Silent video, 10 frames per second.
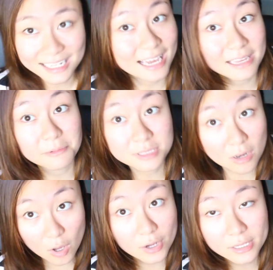Like, it was a
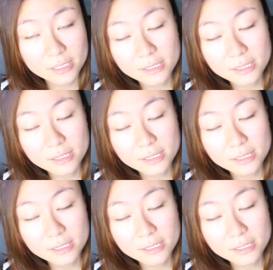lot.